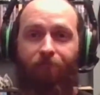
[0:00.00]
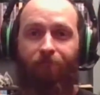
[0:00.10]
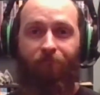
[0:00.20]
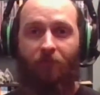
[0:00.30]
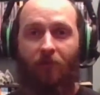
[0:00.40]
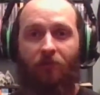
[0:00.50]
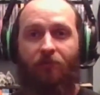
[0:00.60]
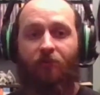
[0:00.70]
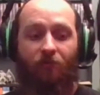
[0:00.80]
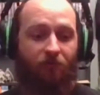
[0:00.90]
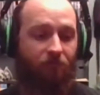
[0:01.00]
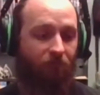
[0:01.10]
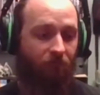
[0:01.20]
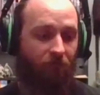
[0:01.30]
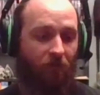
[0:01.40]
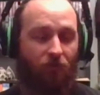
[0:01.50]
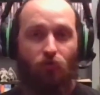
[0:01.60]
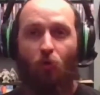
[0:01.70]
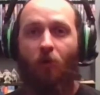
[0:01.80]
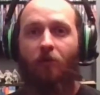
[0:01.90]
this is
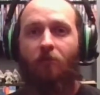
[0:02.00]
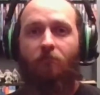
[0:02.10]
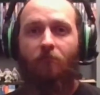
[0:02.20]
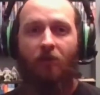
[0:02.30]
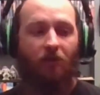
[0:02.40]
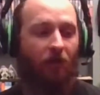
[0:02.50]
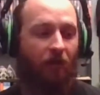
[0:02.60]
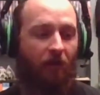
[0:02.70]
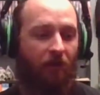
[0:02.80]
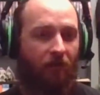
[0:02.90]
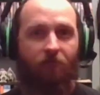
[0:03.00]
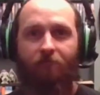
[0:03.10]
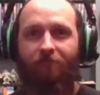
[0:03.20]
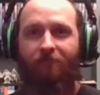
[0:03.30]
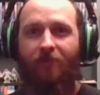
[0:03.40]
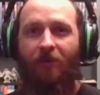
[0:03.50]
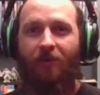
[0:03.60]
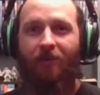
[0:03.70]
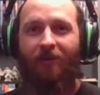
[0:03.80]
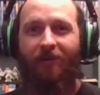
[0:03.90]
enjoyed and not hated,
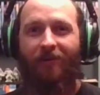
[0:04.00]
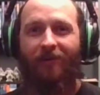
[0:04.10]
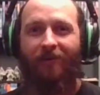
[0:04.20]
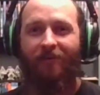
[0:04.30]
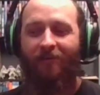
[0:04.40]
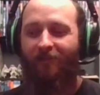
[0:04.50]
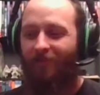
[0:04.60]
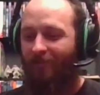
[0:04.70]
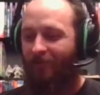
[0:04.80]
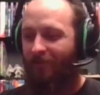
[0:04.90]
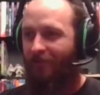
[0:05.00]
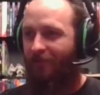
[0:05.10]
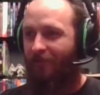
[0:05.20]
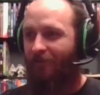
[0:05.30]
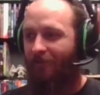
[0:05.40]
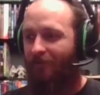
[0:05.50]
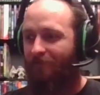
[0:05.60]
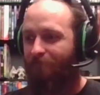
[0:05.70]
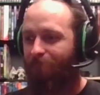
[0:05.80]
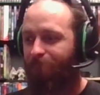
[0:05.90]
and um,
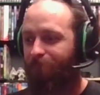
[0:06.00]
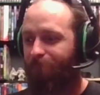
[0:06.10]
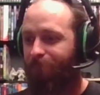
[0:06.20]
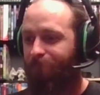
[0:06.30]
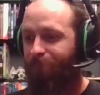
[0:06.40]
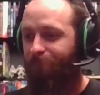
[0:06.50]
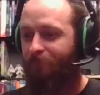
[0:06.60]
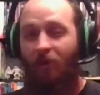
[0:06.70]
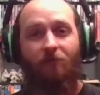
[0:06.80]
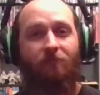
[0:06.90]
yeah.